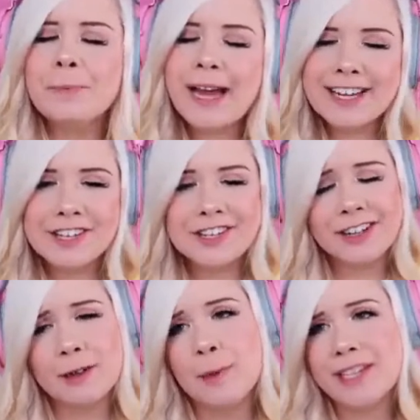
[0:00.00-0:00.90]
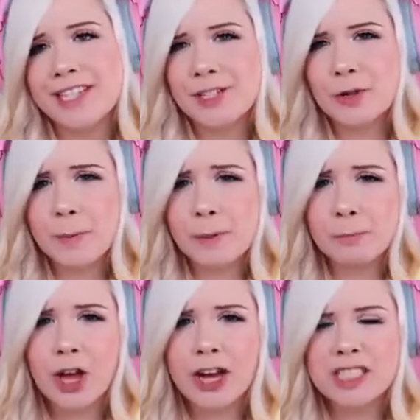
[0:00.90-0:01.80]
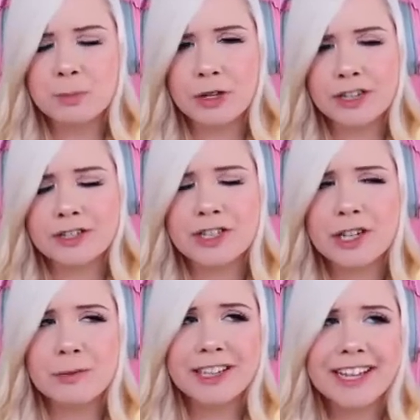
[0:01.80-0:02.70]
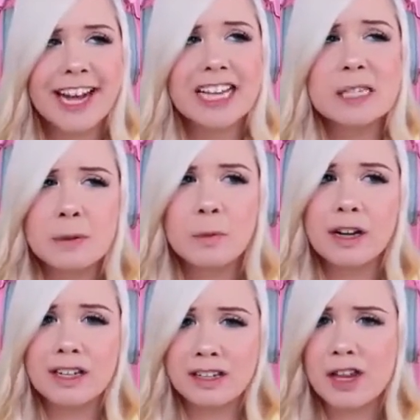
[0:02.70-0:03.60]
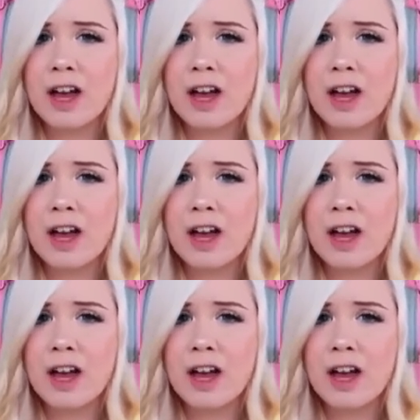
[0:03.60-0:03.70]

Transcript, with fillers: Too bad she's on a business trip in Bloxburg. She really has been working a